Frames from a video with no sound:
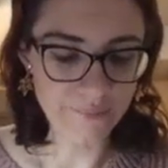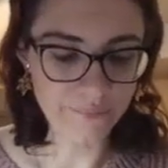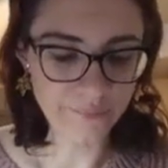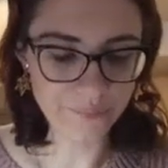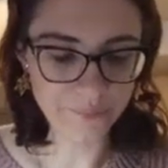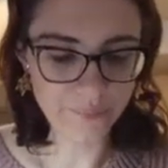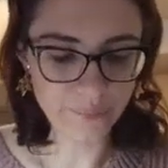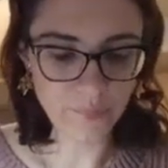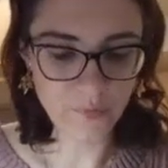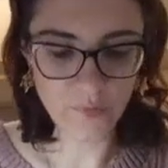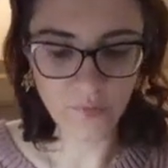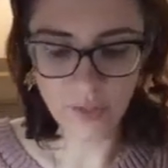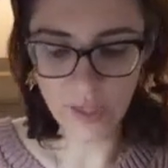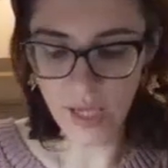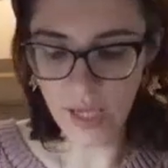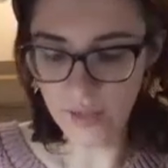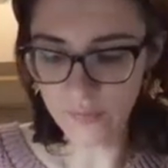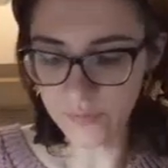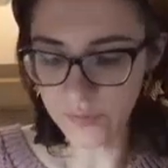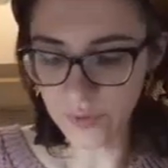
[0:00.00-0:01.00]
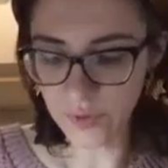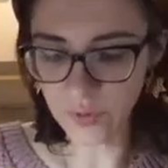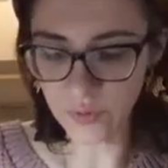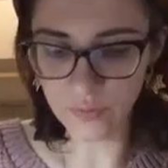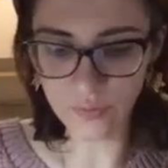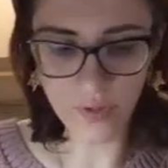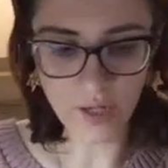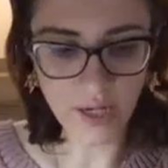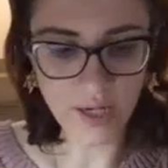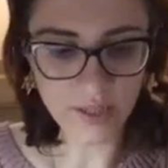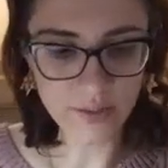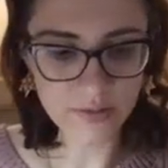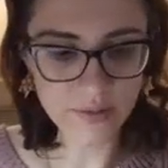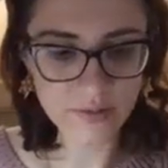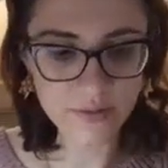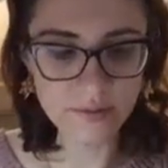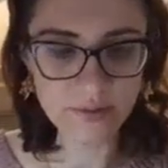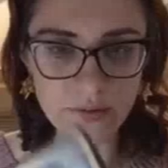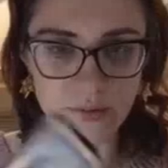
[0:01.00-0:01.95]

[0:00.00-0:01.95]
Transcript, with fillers: We have 2 nines.